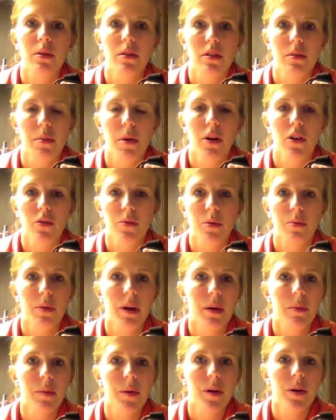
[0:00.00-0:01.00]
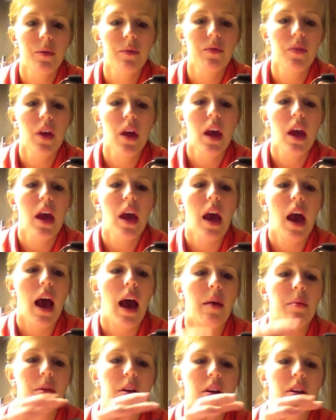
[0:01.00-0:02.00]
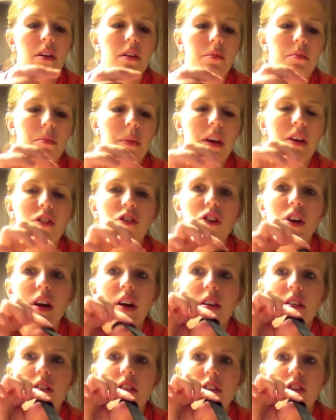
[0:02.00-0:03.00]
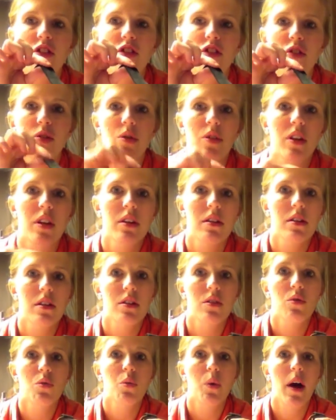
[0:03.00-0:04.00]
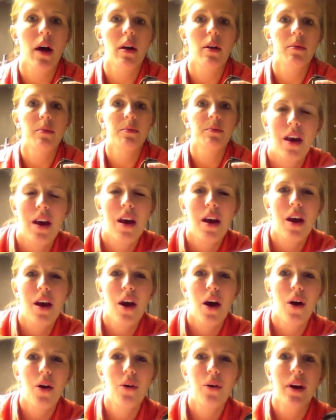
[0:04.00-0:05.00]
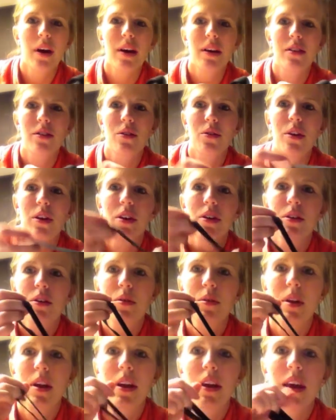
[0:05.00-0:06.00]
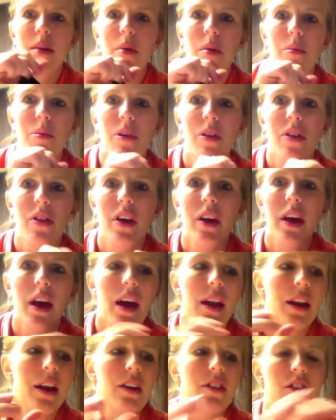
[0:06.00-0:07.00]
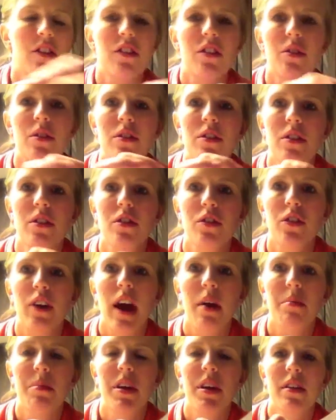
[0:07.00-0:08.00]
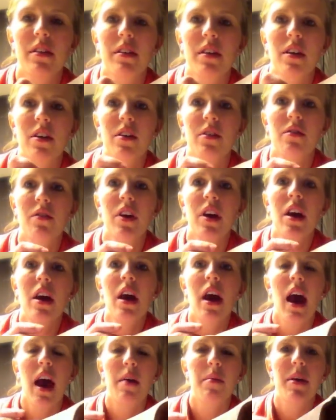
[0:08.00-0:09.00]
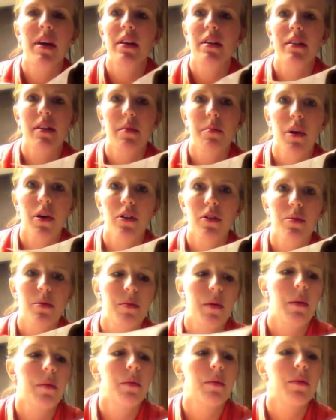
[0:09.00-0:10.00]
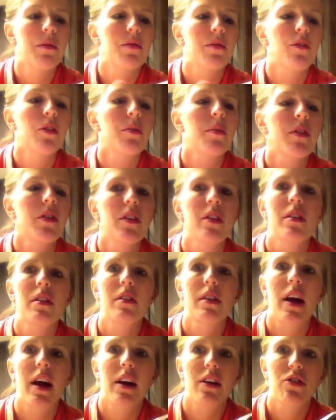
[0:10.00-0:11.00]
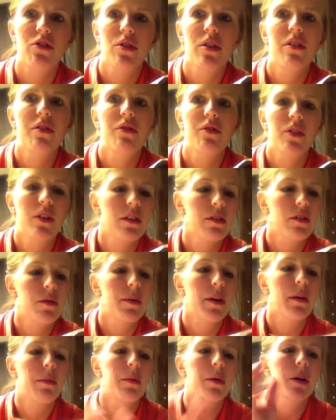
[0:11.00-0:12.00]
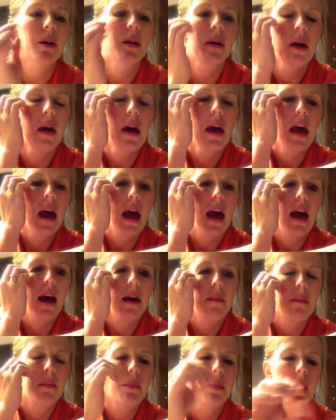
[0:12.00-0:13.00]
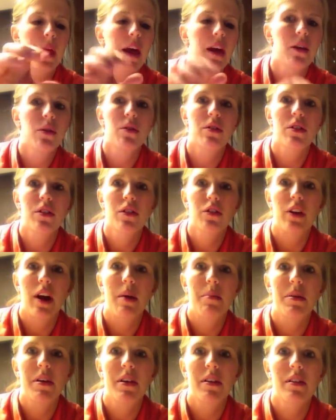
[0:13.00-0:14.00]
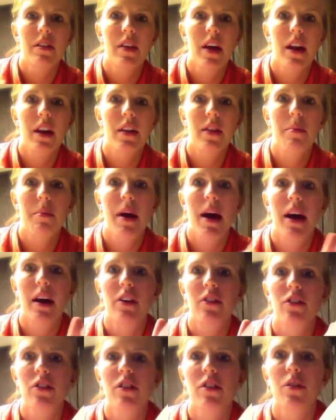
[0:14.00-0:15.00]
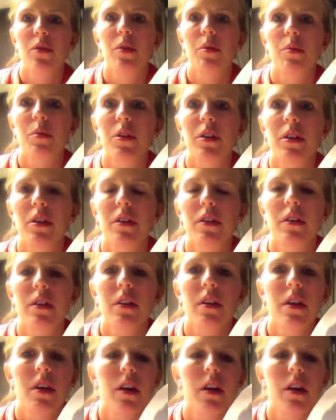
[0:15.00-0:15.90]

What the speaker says: the parchment paper. I'm going to make sure I stitch through this as well. Okay, so here's what I came up with. Again, I just used a scrap piece of, I might have said parchment paper before, but this is actually freezer paper. I used a scrap piece of that on the back just so it wouldn't